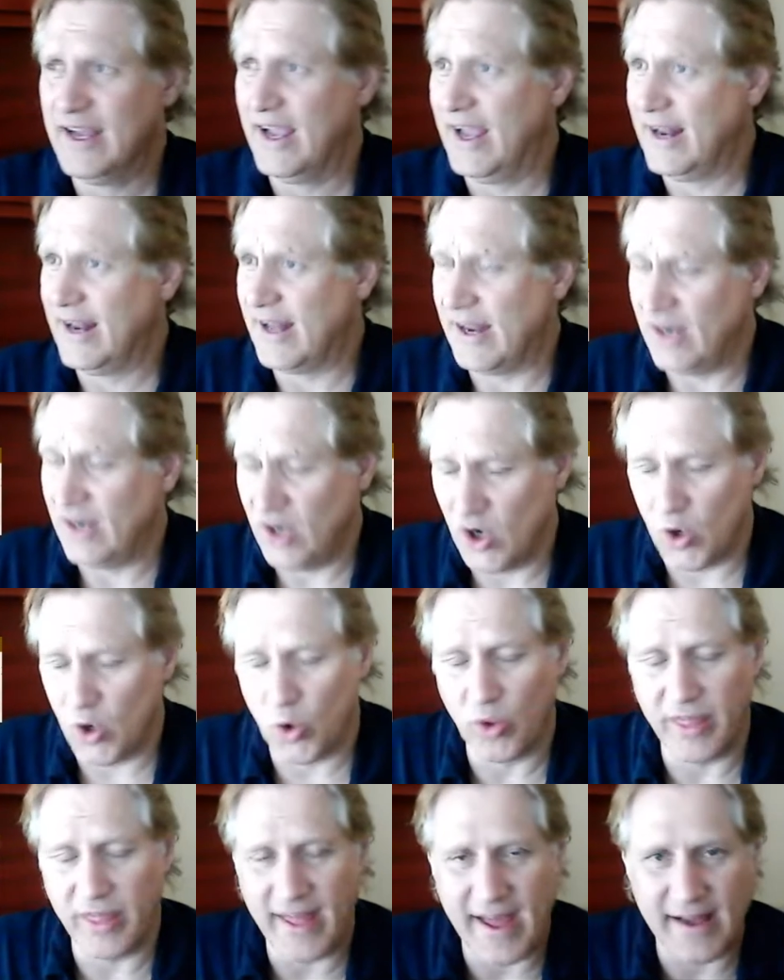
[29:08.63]
And I
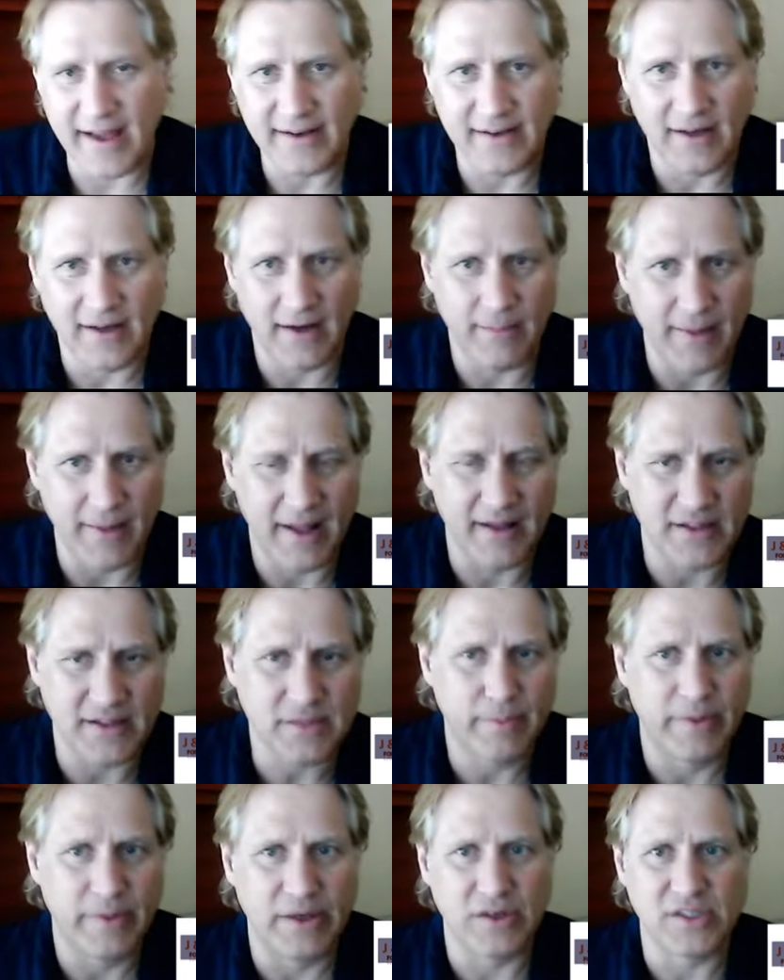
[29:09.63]
know that Alex
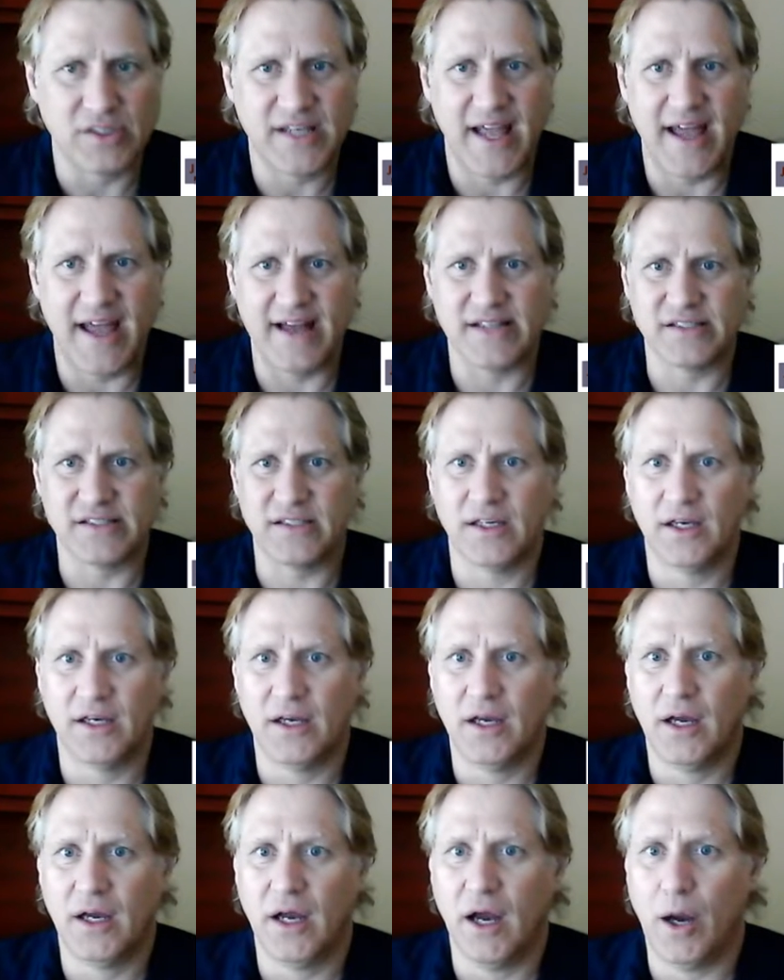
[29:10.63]
Pierce has
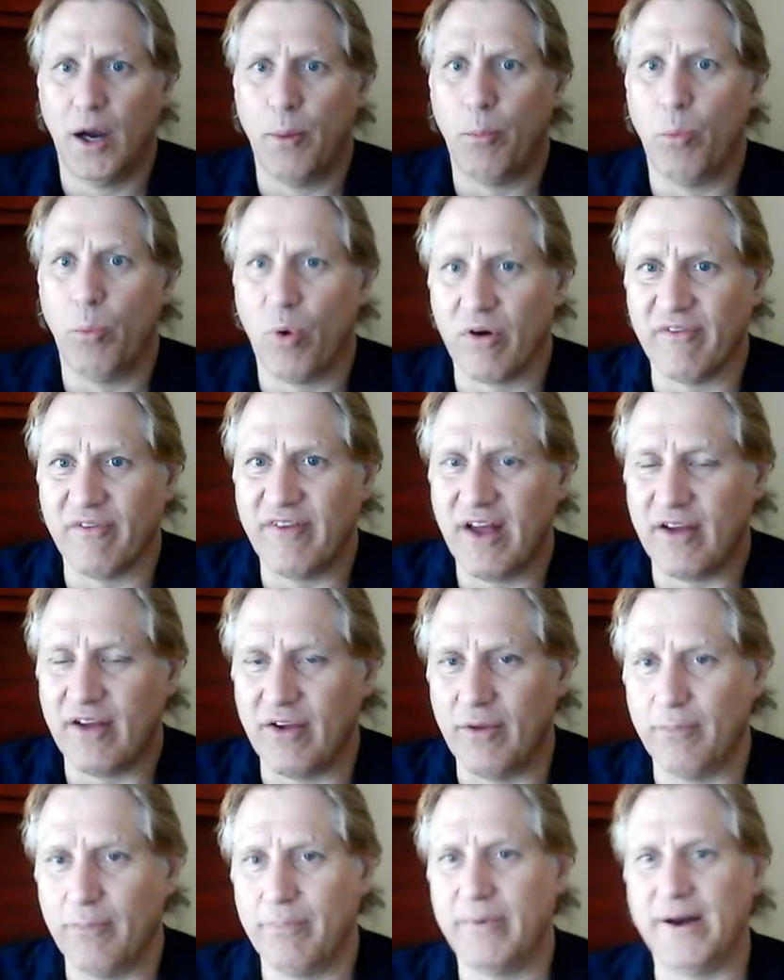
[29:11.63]
more
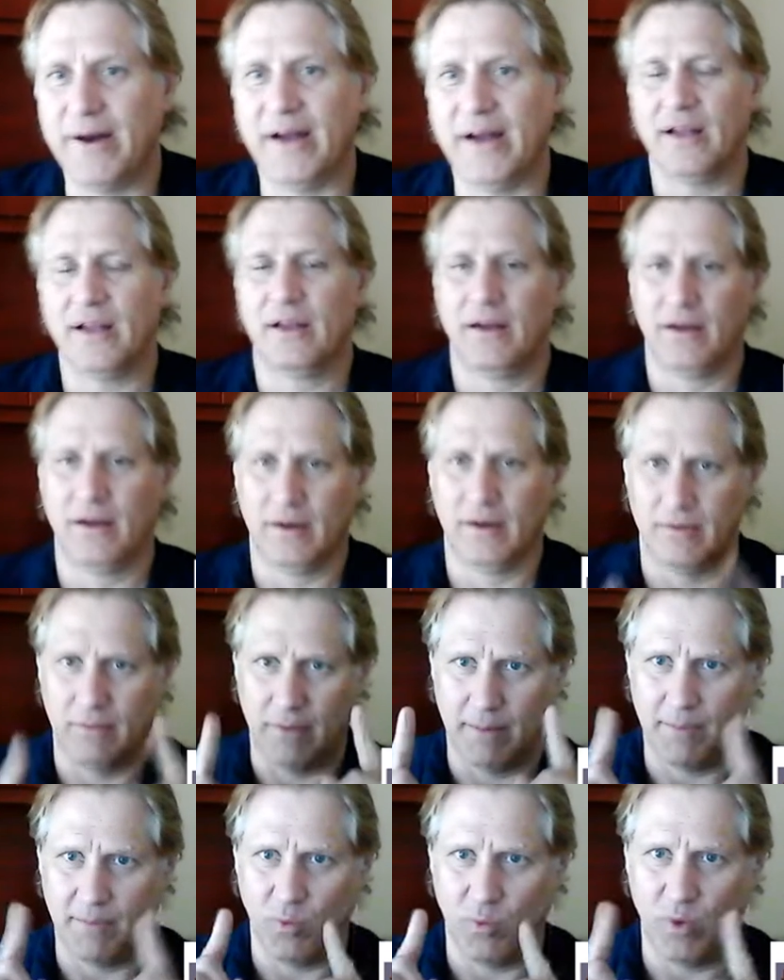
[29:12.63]
value, but
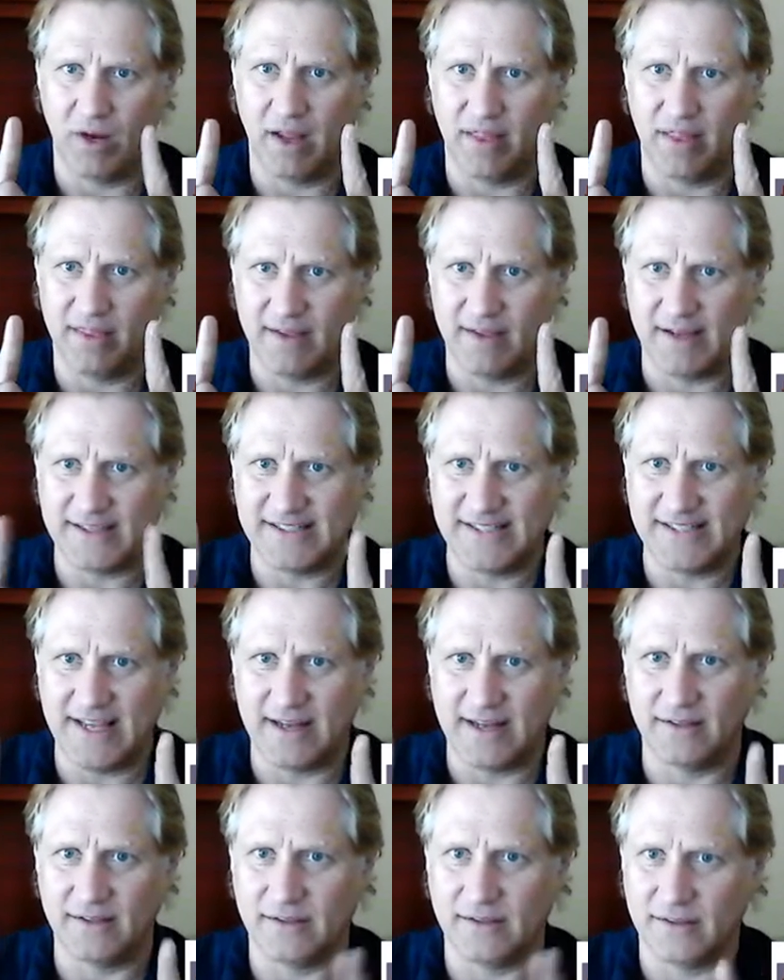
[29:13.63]
remember what I
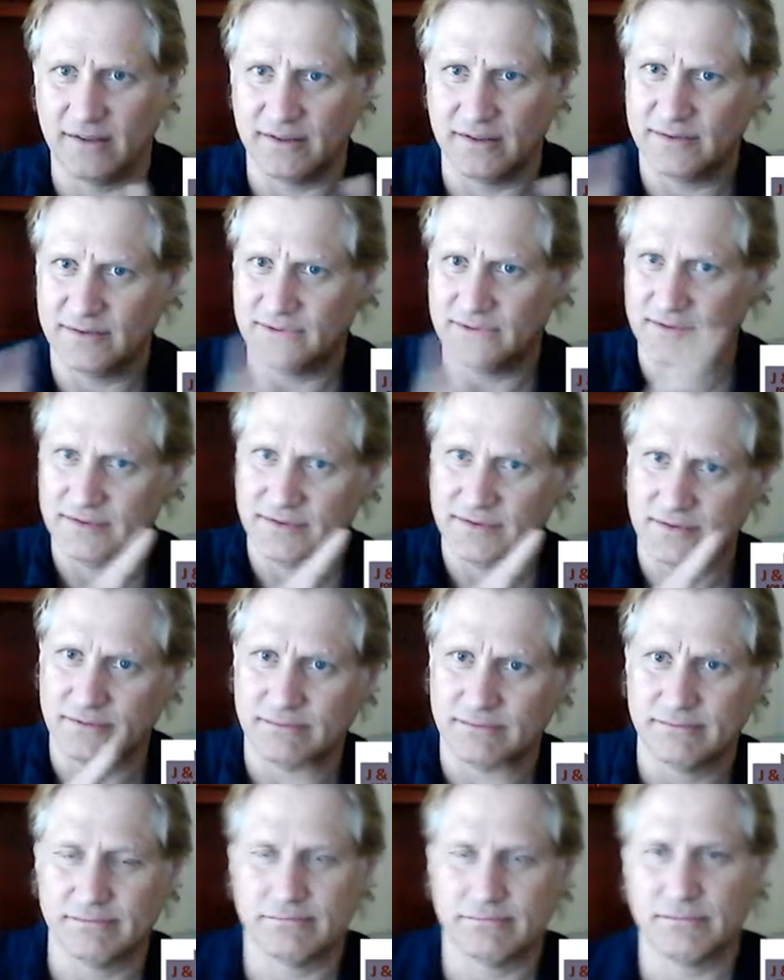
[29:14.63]
said
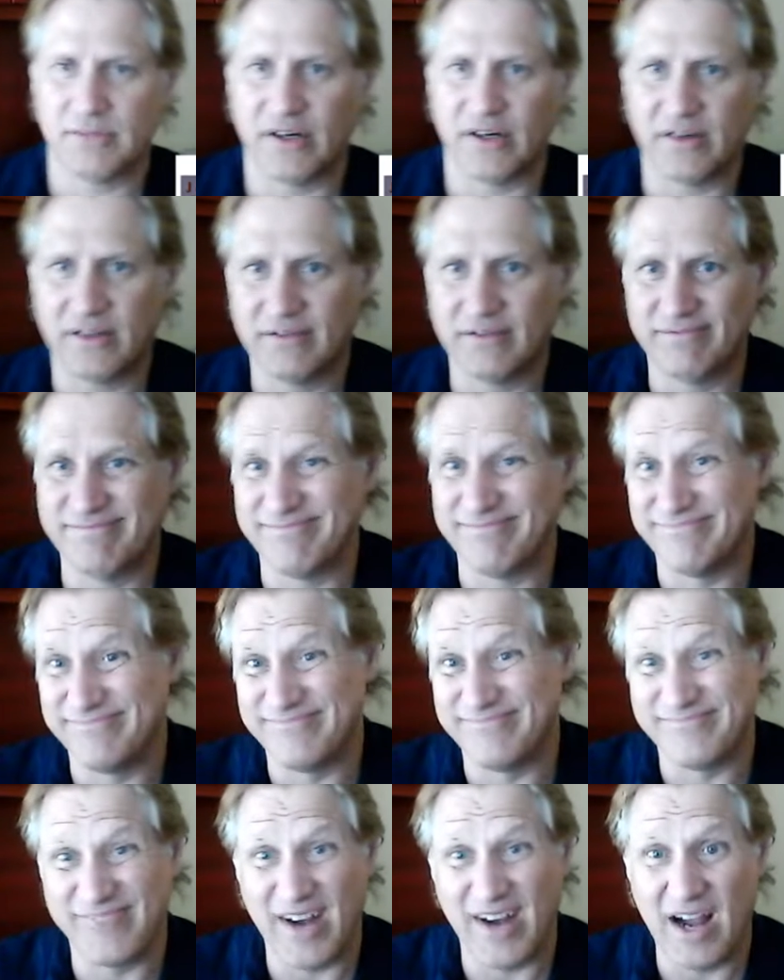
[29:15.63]
about
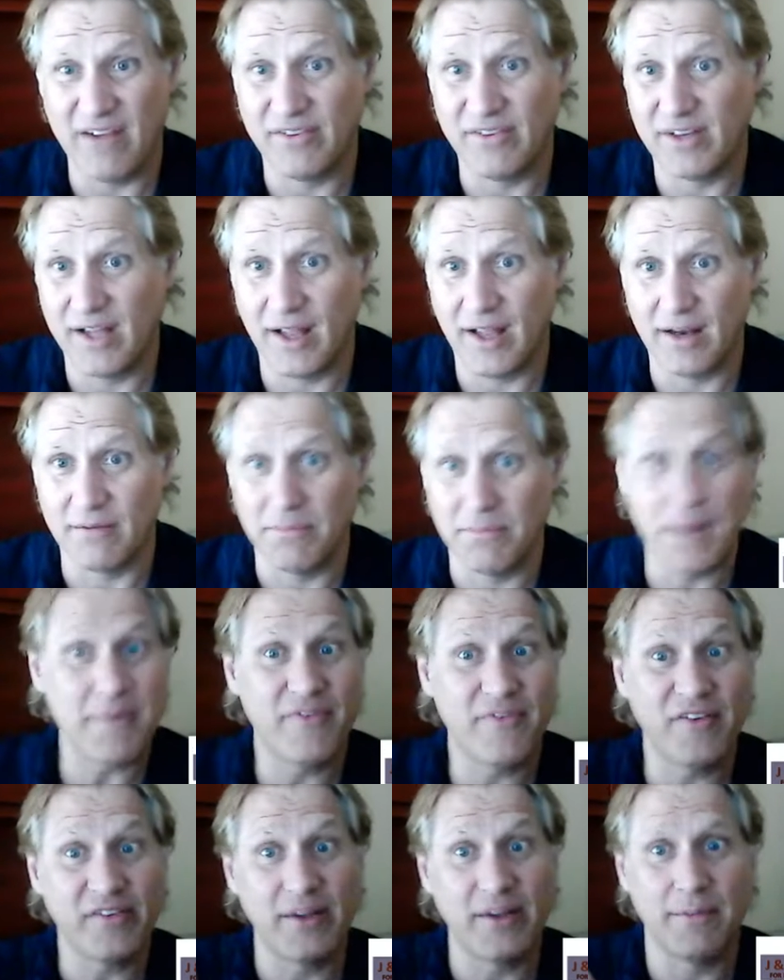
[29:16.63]
5, 10, maybe
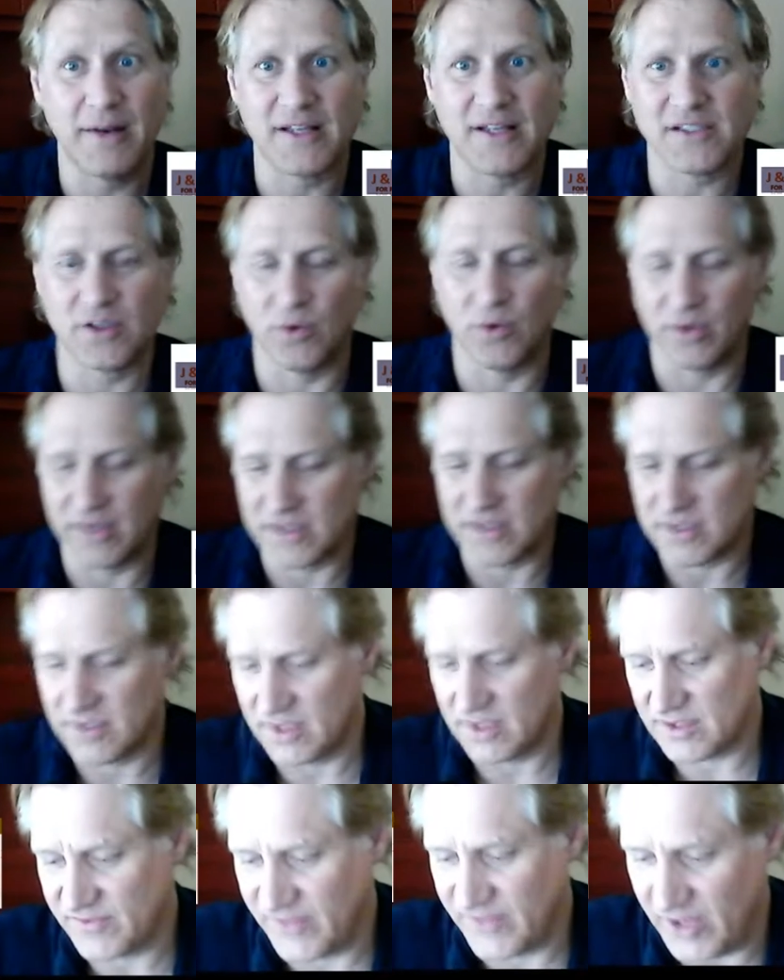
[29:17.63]
15 minutes ago in
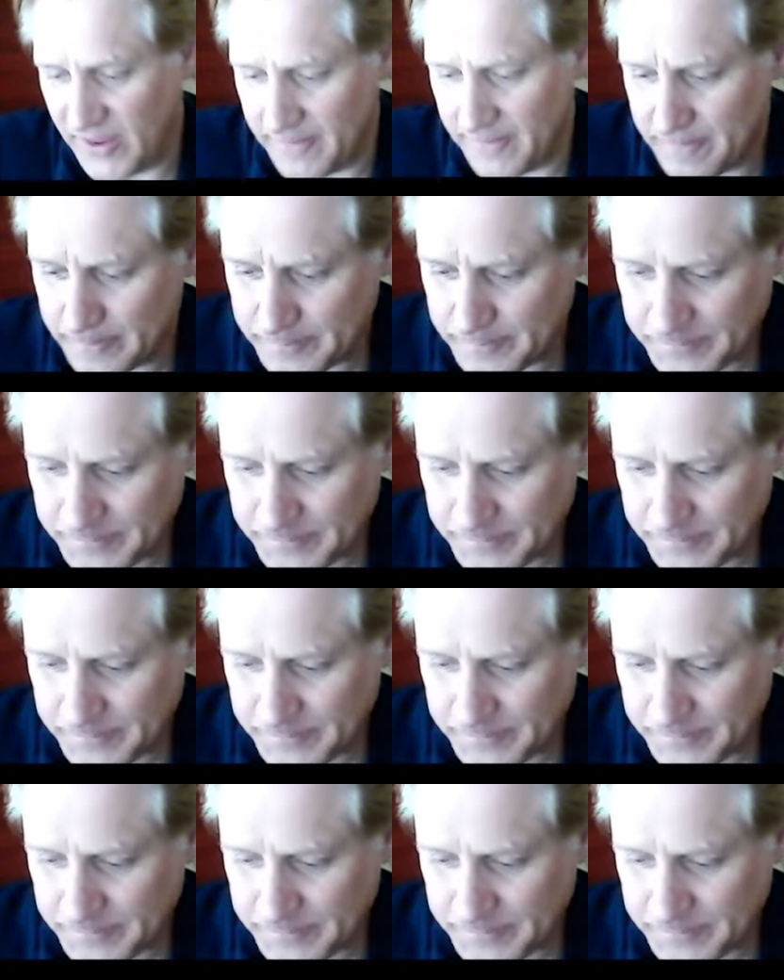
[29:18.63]
this video,